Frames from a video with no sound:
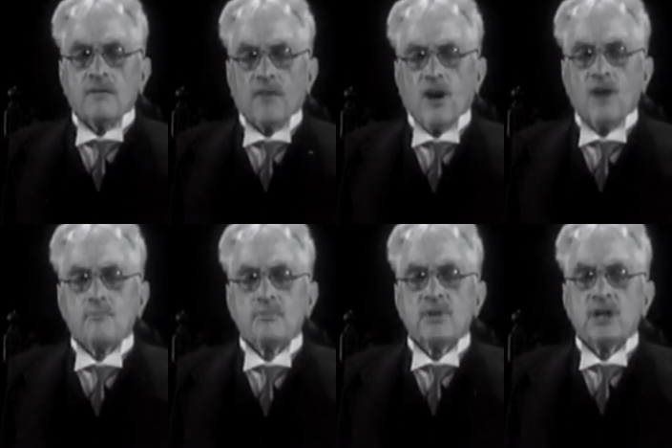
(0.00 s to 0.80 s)
from
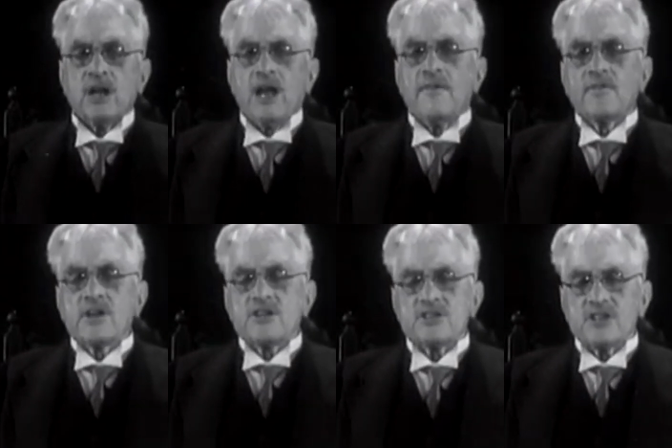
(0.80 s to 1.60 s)

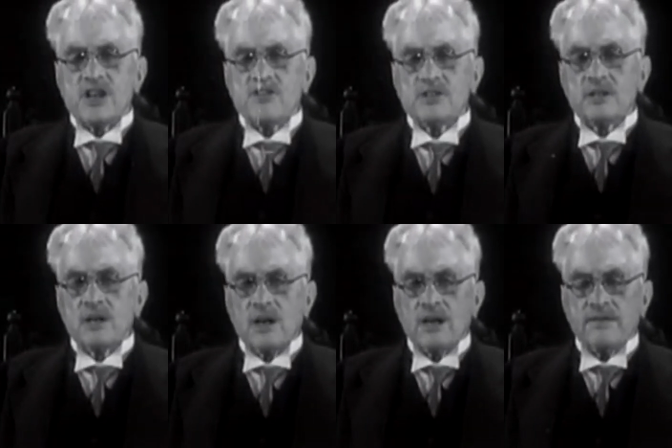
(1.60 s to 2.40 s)
every station
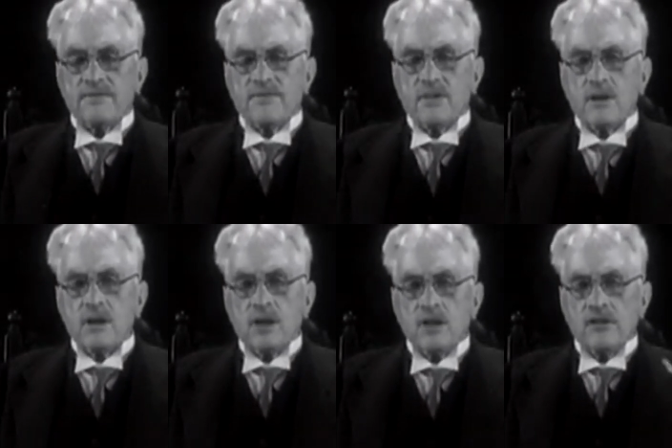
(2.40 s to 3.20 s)
in
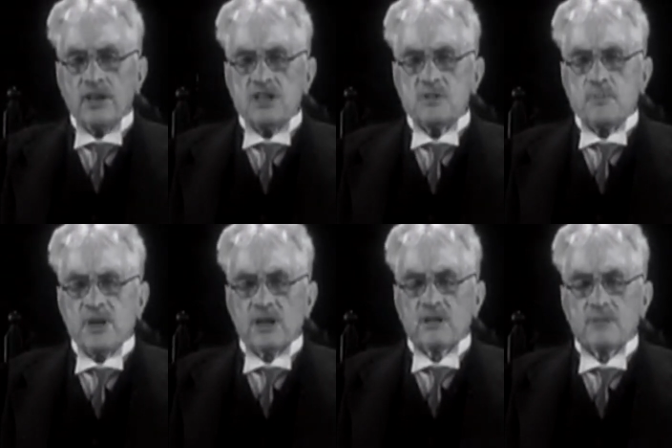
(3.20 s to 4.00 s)
life, these
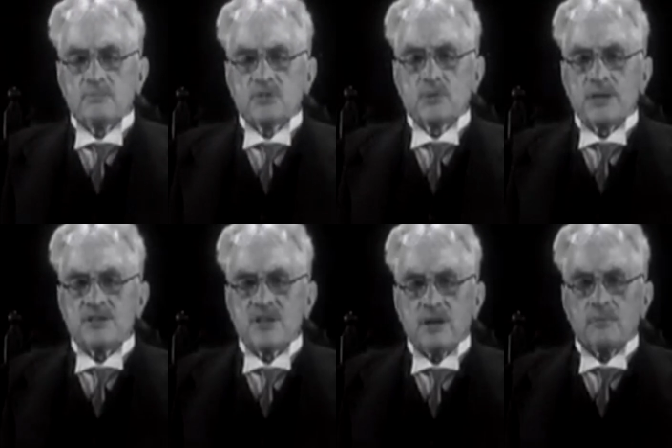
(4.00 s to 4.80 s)
pilgrims will
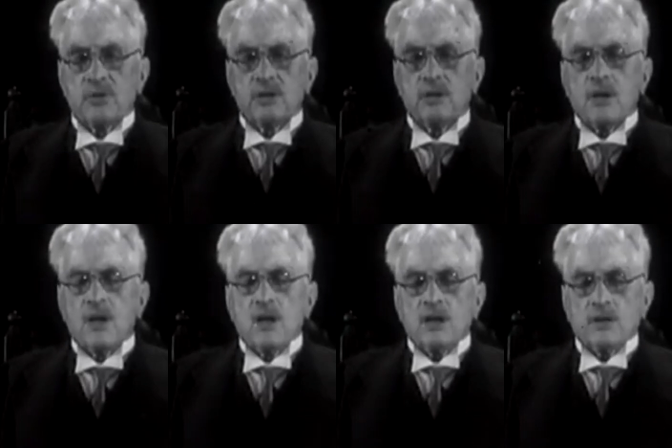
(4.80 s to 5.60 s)
assemble
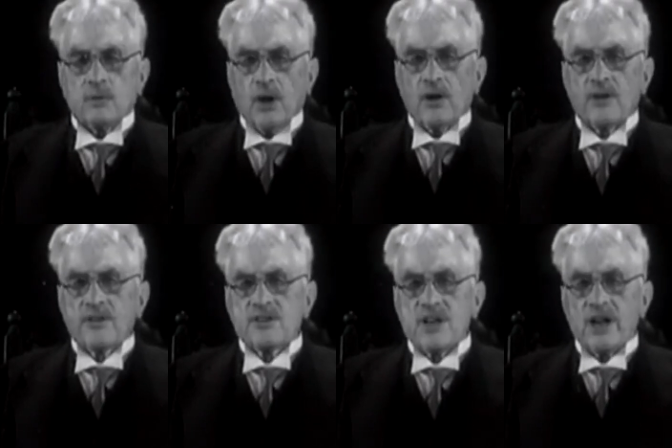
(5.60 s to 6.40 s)
to honor
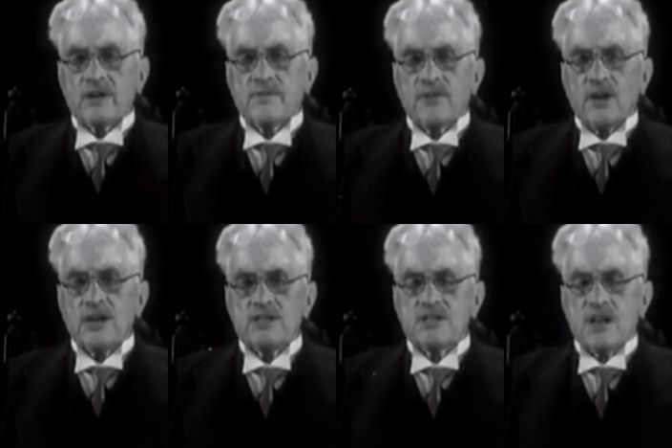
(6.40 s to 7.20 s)
the
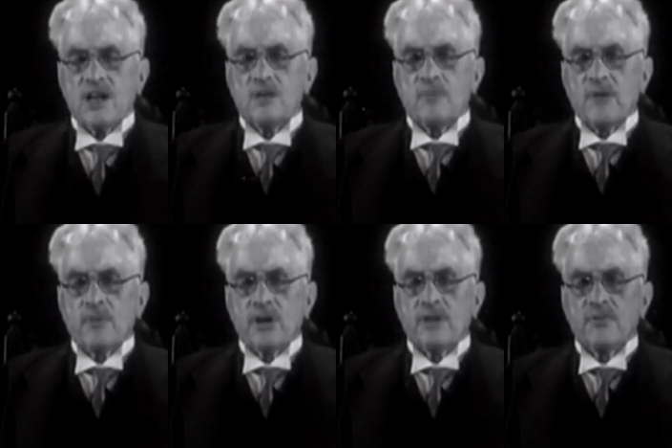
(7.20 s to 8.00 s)
sacrifice and the
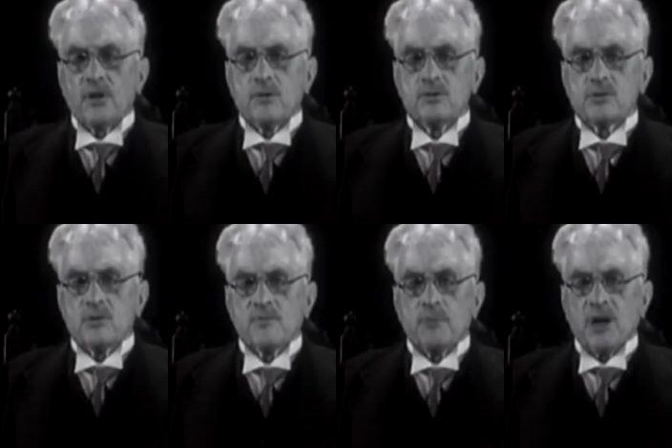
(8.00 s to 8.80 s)
memory of those who
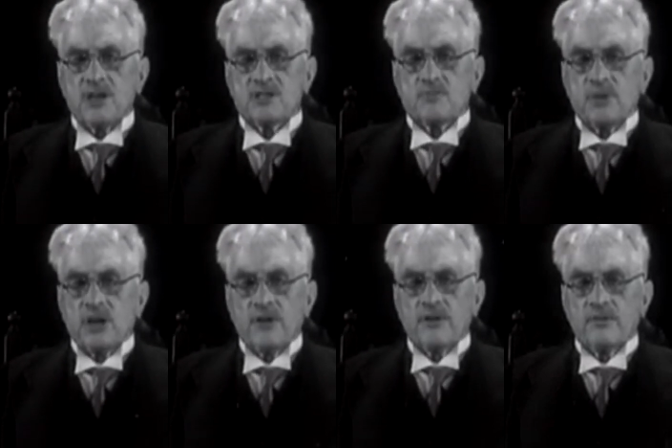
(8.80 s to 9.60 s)
have passed
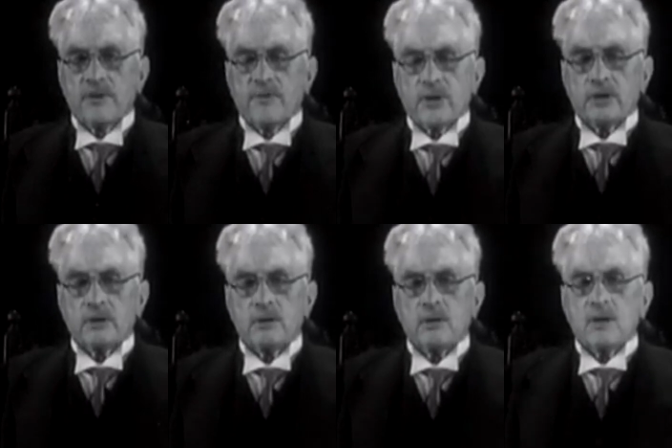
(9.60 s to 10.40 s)
beyond the river,
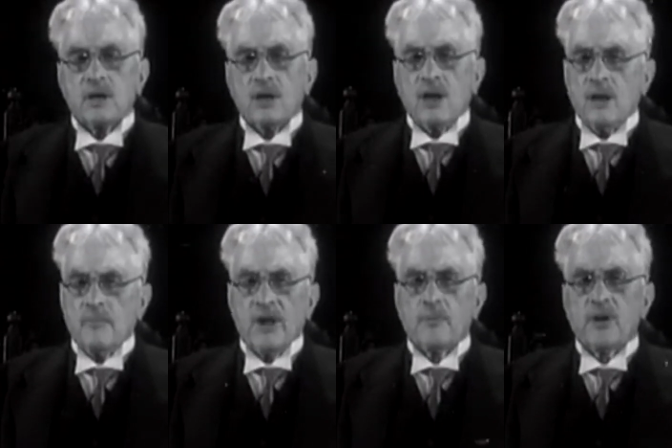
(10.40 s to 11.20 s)
a
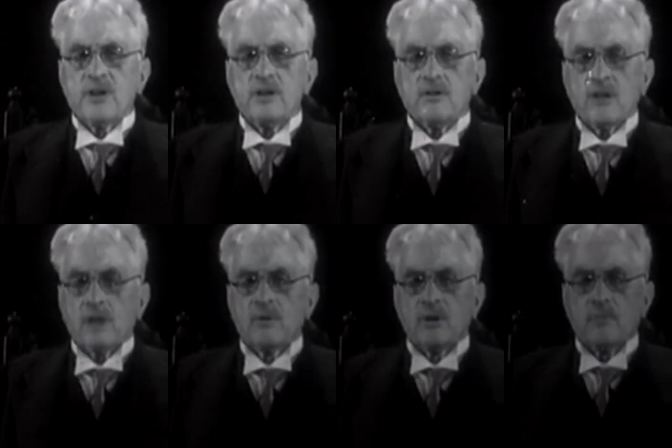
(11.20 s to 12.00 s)
memory that
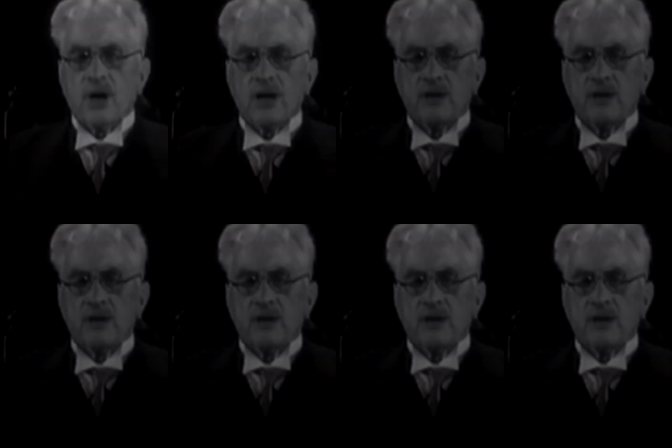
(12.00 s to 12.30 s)
will abide